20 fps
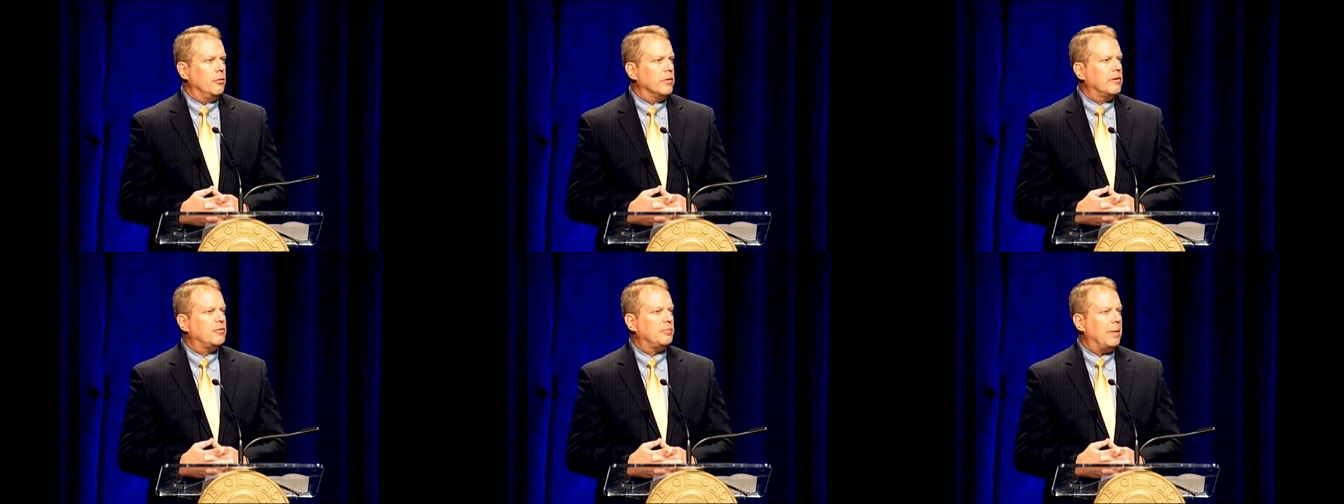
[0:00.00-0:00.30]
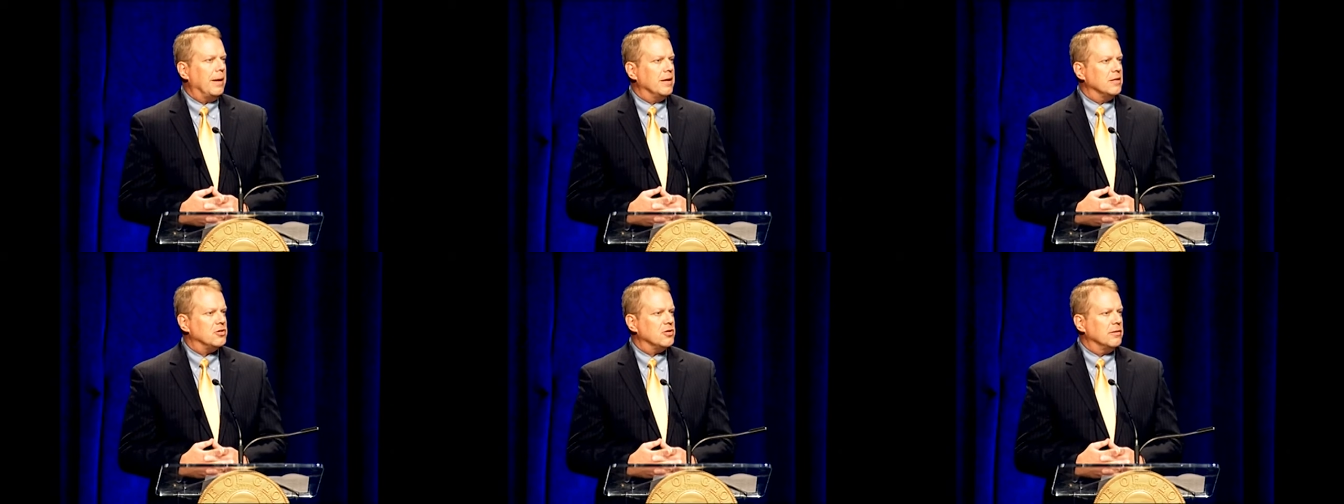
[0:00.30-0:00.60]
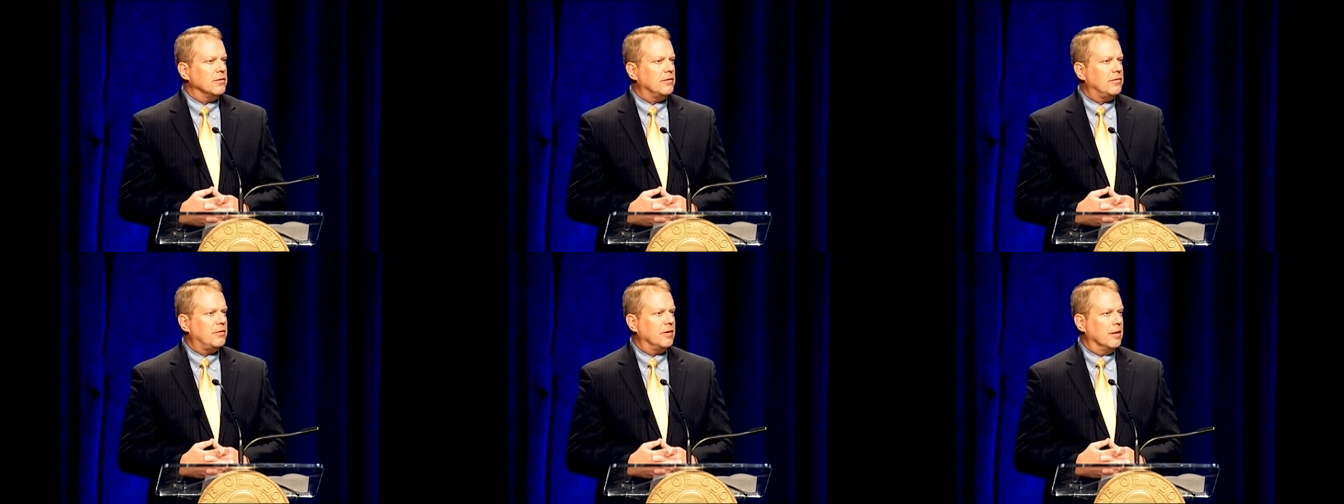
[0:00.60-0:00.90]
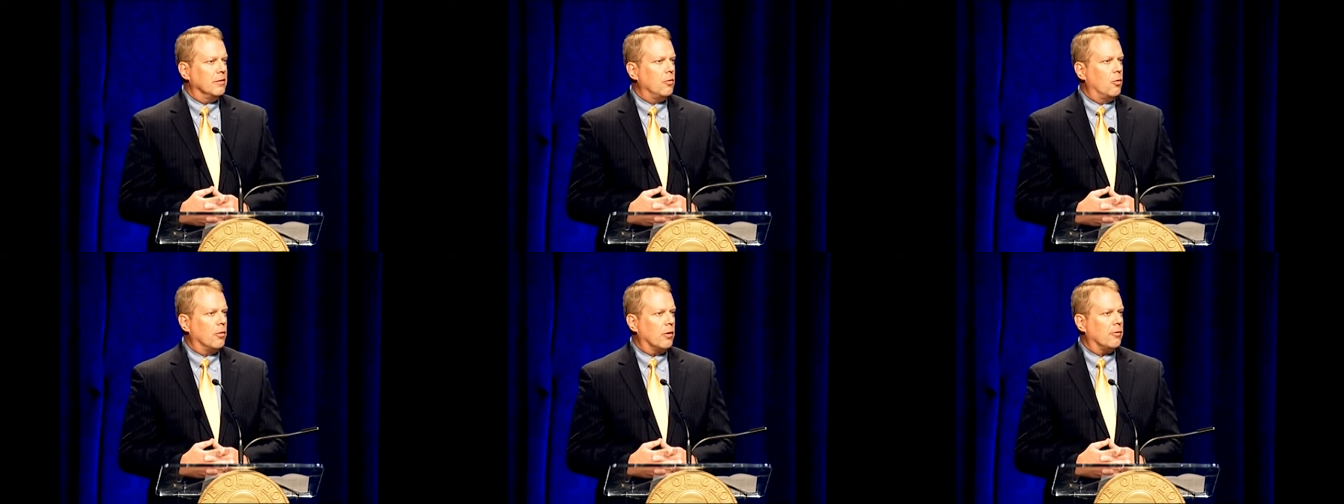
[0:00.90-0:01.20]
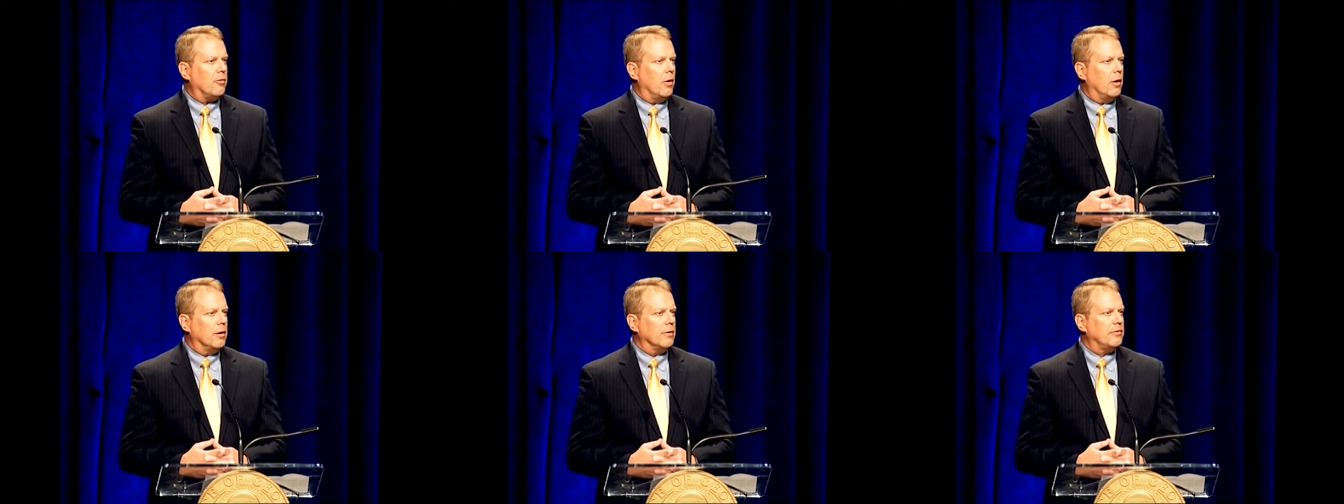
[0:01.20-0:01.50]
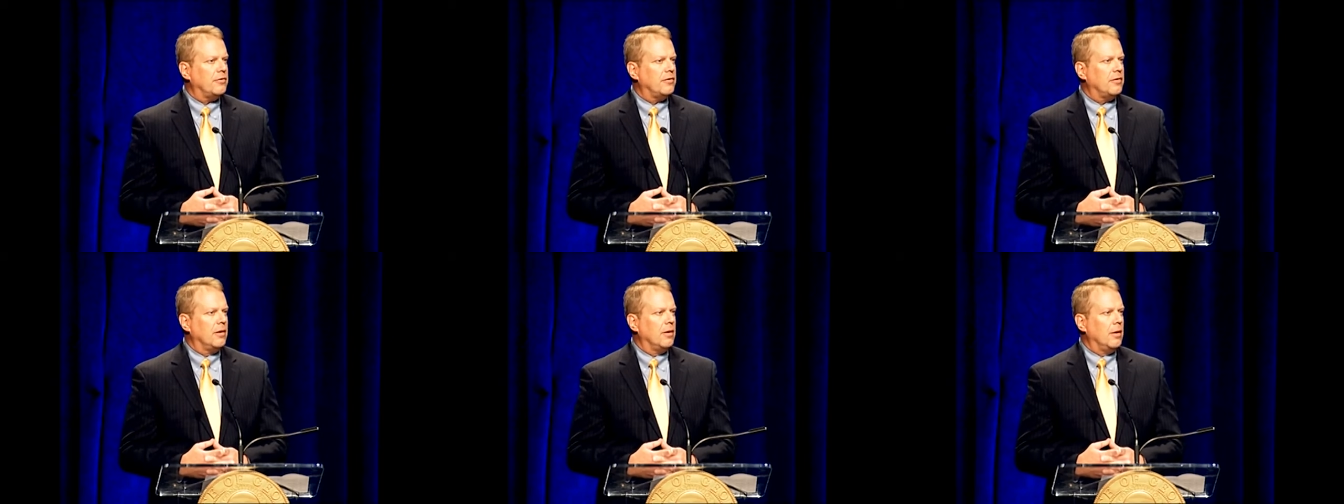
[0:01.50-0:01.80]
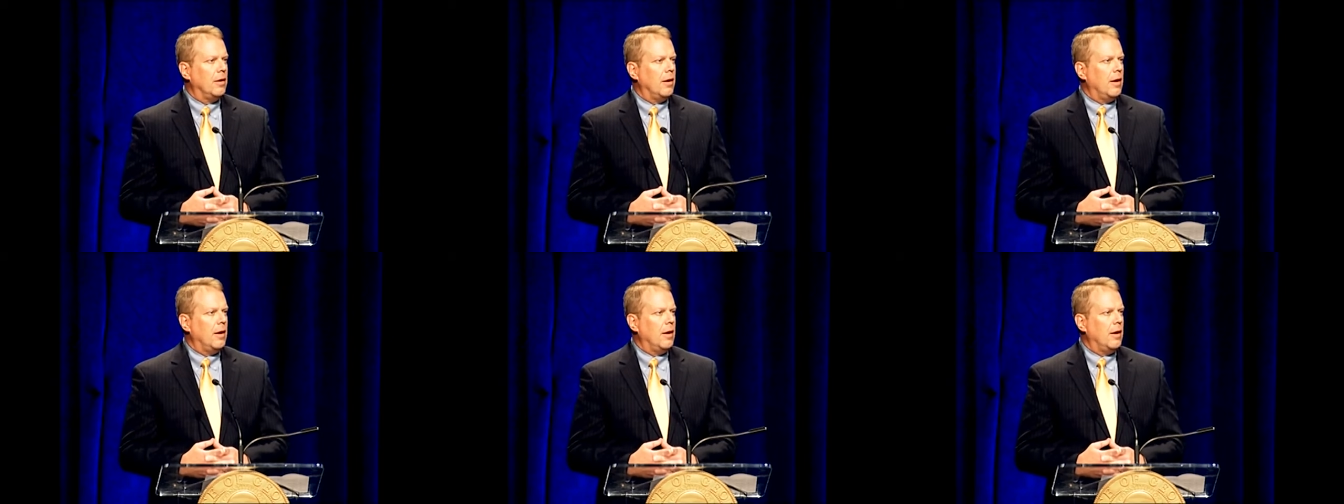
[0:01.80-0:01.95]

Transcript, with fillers: expansions in Norcross